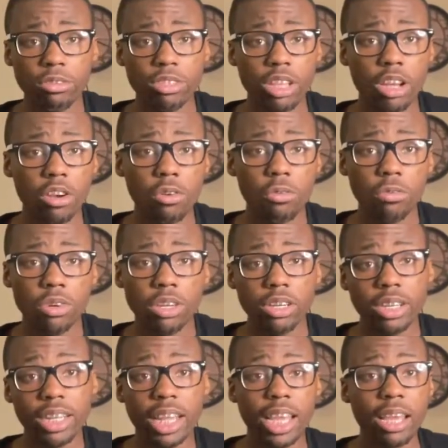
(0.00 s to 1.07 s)
So we're
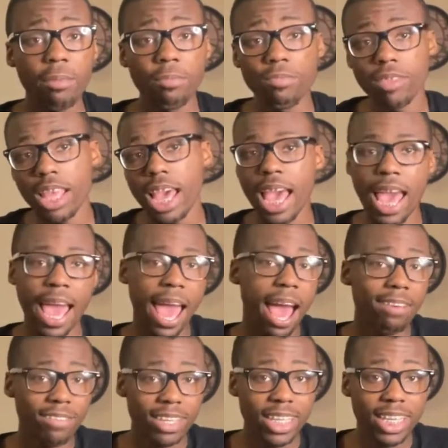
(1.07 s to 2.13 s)
gonna
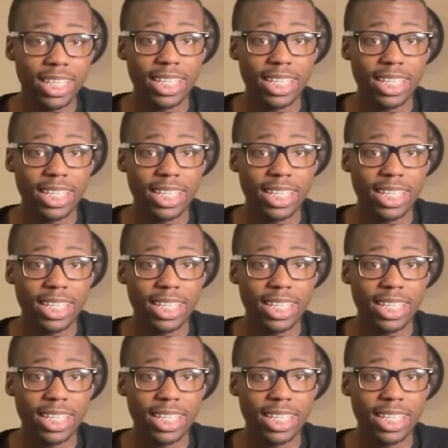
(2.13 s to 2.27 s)
have a good